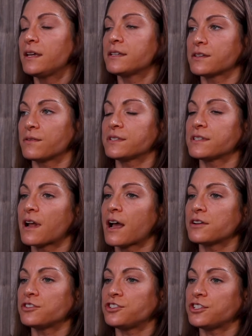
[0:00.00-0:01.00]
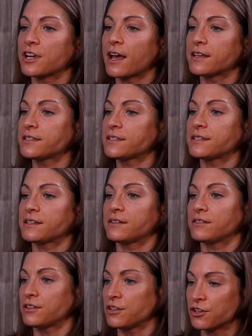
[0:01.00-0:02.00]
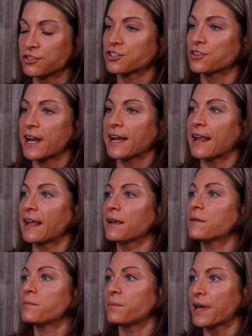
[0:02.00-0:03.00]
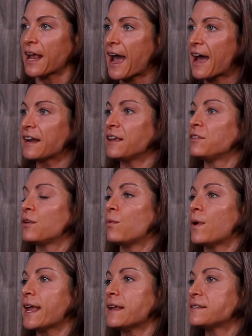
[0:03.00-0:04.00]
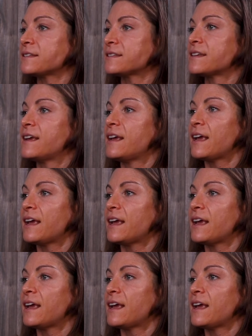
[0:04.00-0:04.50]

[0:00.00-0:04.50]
So it's not just your training, but adding the weights,